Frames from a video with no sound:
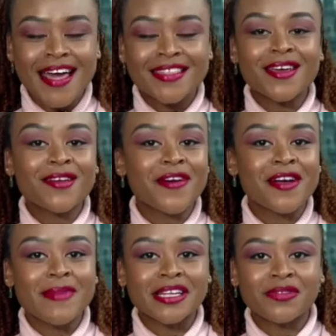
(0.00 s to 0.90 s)
Thank you very
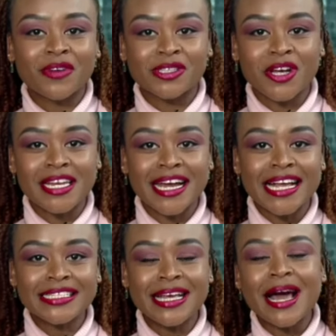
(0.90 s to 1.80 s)
much for joining
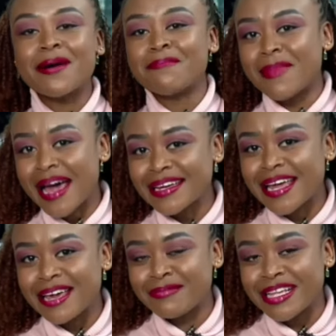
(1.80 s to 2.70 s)
us. My
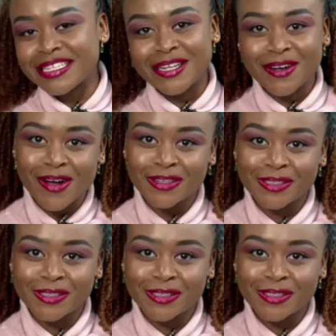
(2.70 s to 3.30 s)
name is Nicole